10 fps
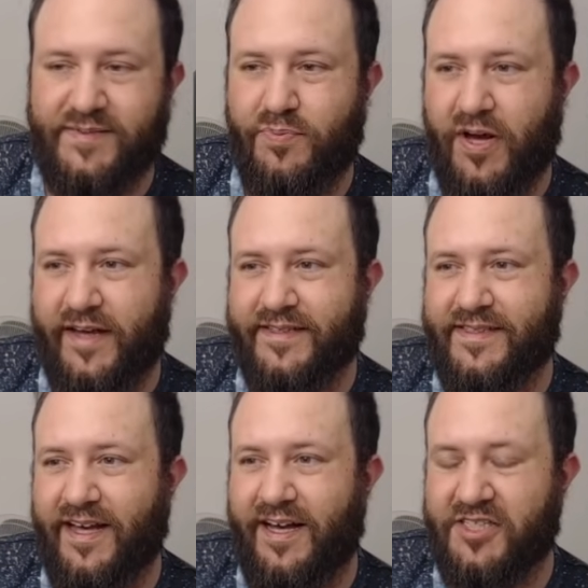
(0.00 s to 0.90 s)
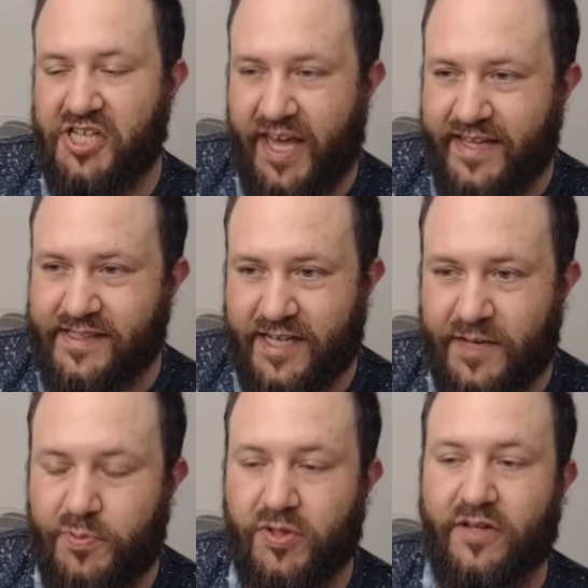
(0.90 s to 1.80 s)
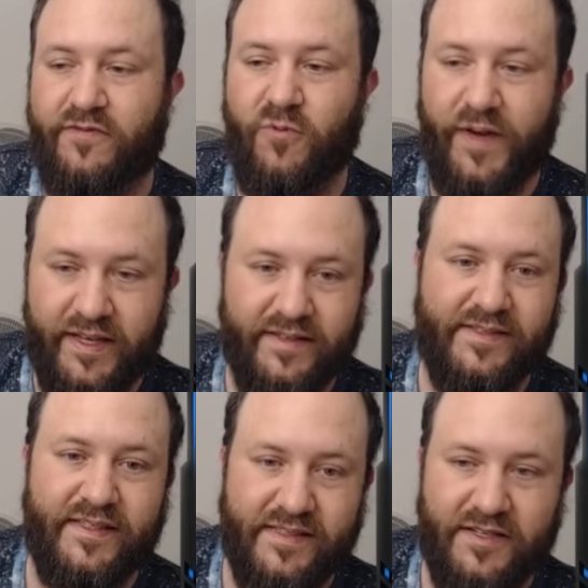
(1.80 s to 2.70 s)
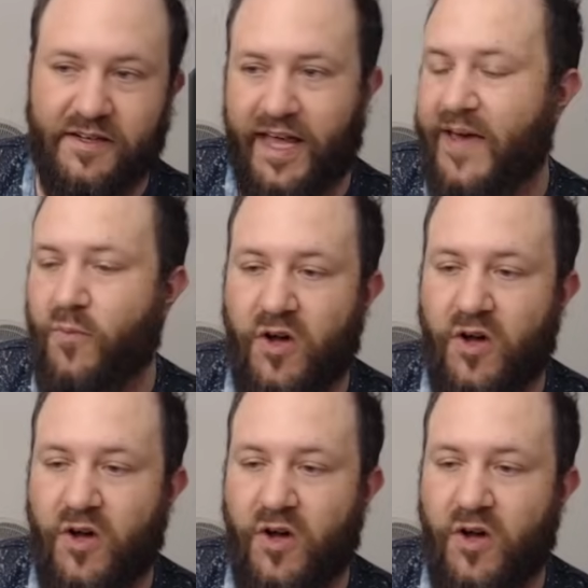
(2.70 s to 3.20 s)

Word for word: but uh, she has a couple of weaknesses in her game.